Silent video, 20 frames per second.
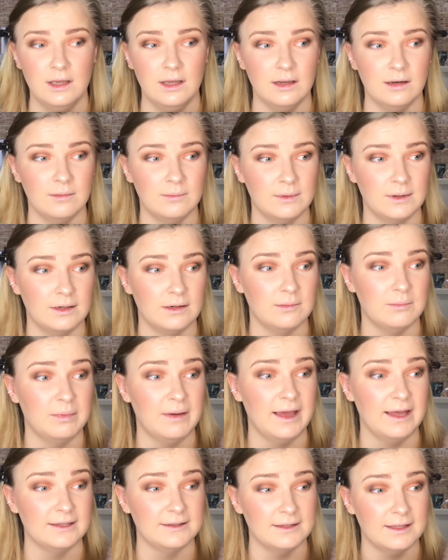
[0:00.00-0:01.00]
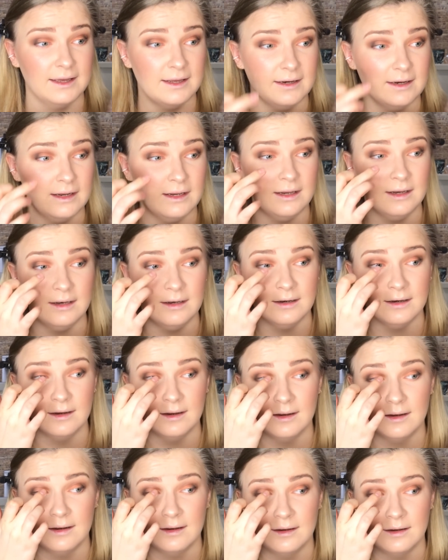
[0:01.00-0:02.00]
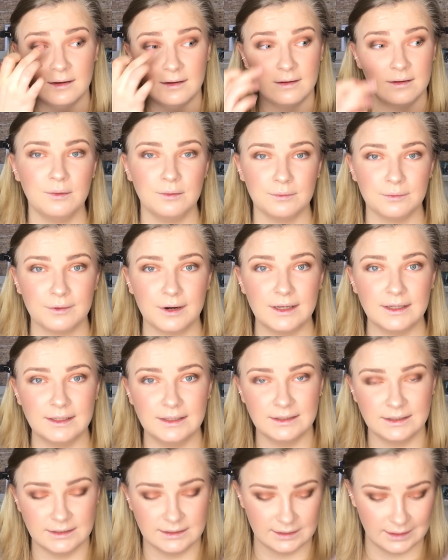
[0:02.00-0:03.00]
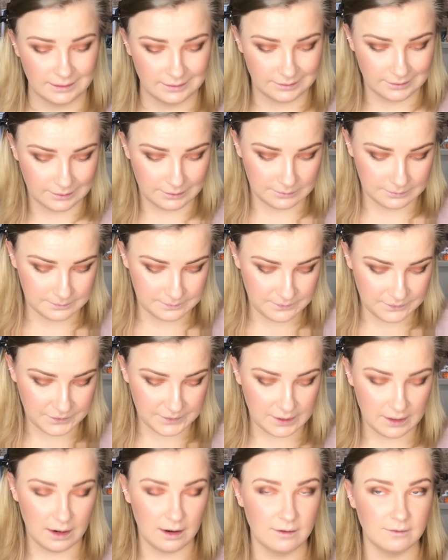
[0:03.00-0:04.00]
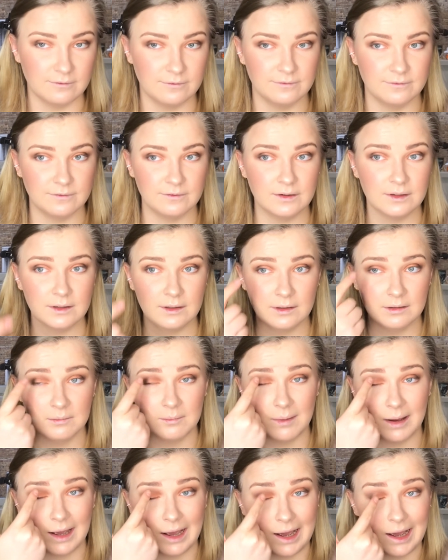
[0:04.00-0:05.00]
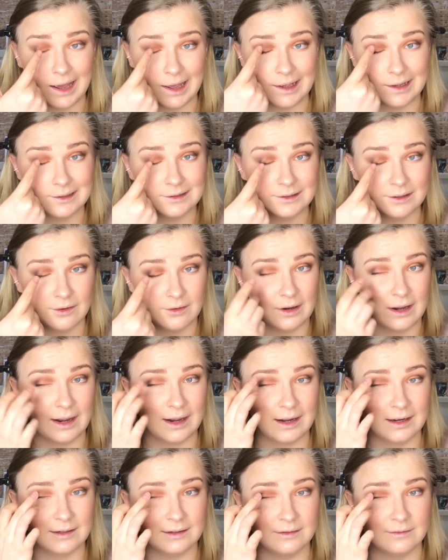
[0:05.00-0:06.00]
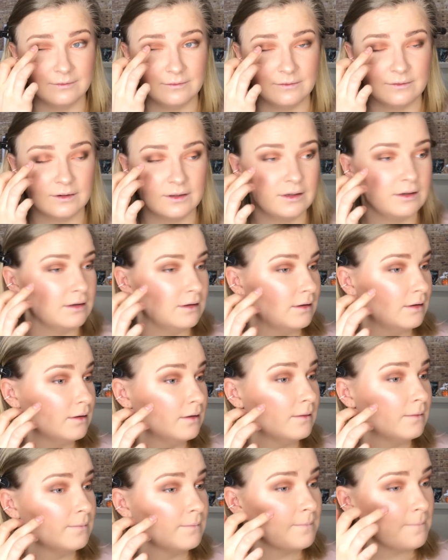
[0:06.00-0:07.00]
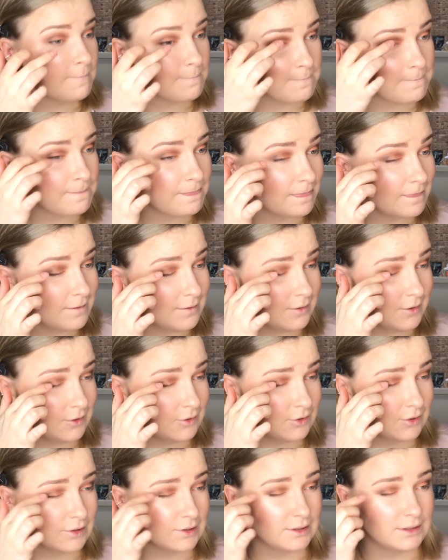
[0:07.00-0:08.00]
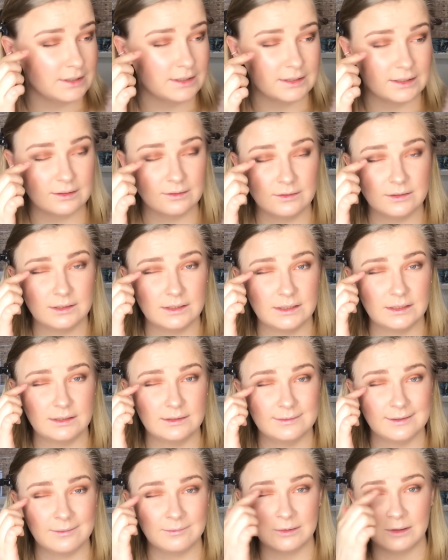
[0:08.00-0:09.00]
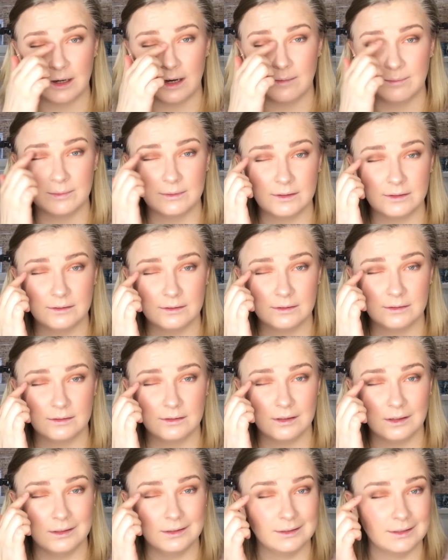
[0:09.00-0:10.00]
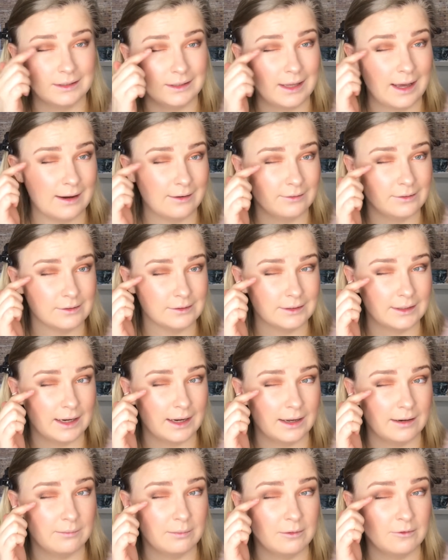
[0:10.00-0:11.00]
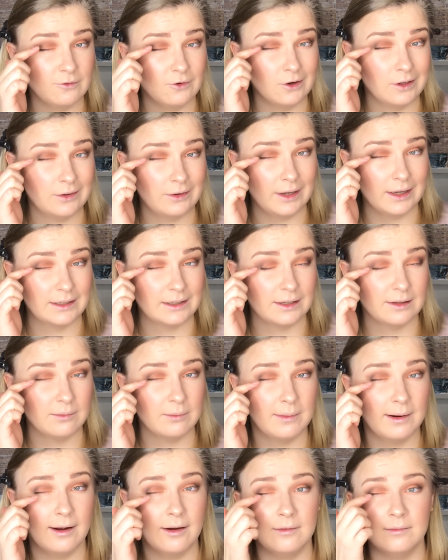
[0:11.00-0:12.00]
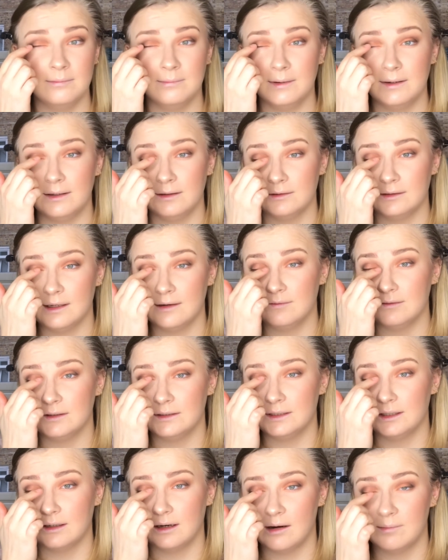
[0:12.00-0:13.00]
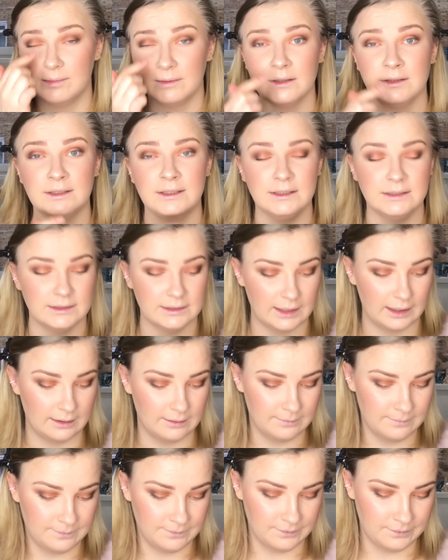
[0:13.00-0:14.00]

and I'm going to pat that in right in the center of my eye. So kind of, you should still see some copper on the outer side before you get to the brown, but you'll definitely see copper on the inside.